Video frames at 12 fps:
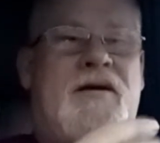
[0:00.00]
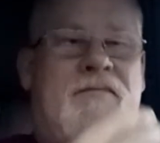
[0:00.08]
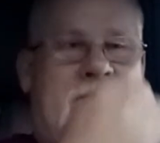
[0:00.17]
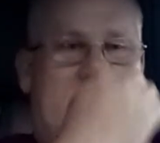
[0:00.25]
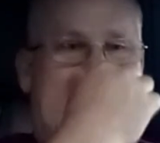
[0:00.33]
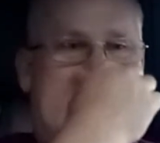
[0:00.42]

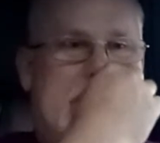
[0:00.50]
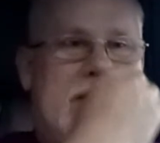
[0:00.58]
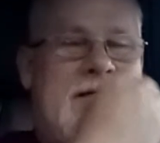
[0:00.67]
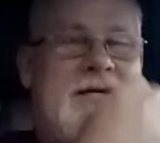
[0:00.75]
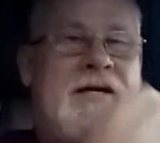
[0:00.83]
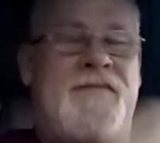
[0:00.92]
I'm going to
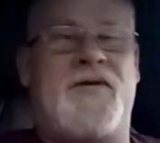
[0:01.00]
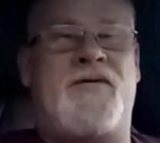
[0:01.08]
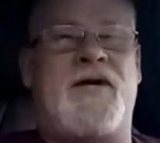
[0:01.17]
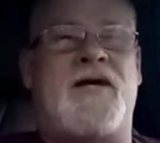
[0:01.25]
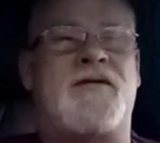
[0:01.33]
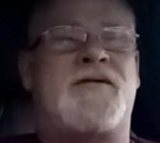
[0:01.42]
see if the
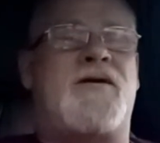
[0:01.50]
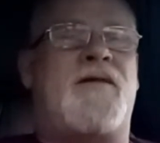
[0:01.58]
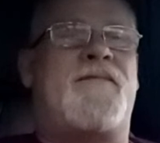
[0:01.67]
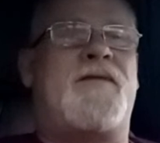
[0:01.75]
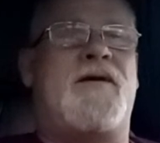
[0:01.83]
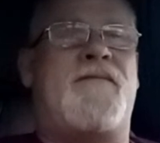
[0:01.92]
ground's
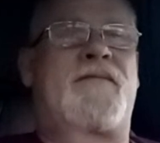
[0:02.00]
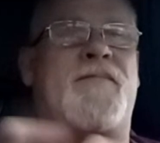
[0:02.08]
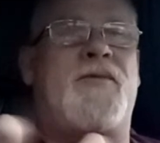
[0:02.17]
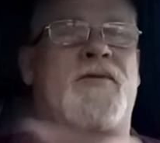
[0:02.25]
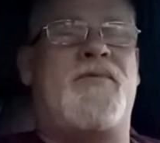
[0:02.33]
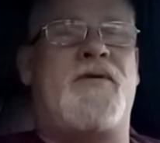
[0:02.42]
soft enough.
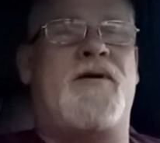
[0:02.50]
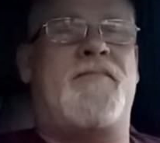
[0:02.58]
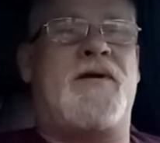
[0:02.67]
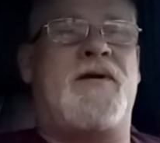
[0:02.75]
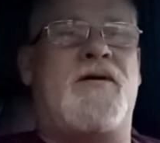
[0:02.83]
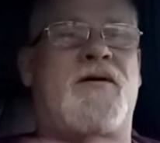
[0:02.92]
I'm going to pull
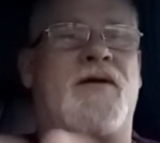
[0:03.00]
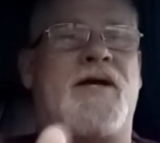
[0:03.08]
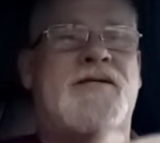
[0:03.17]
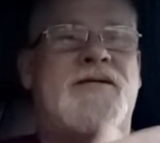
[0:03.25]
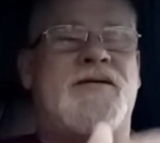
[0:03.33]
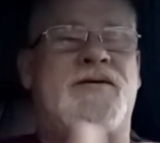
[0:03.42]
up my car
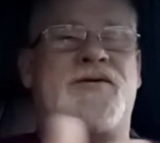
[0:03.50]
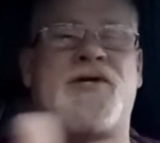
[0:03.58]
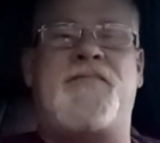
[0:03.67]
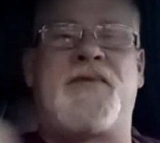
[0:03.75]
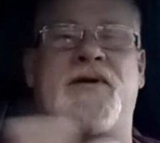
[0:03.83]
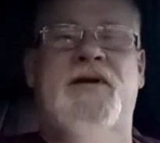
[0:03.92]
next to the
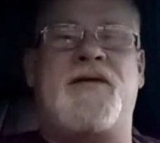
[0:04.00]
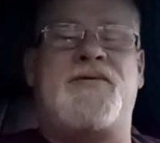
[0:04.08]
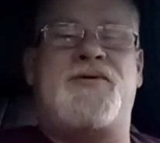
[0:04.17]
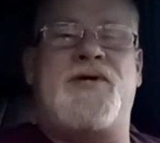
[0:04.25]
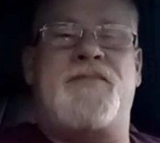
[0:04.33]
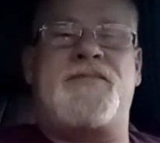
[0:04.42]
Jeep
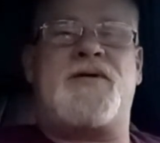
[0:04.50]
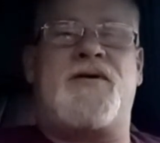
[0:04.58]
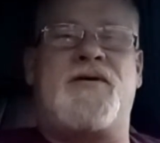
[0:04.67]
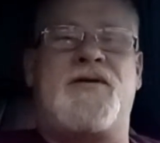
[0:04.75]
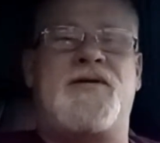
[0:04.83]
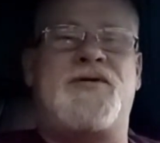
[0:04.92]
and jump
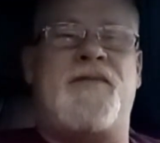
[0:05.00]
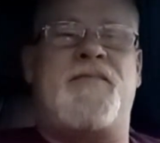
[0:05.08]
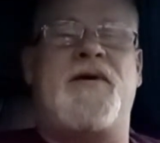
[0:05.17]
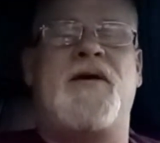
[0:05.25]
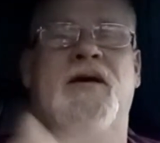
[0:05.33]
start the Jeep.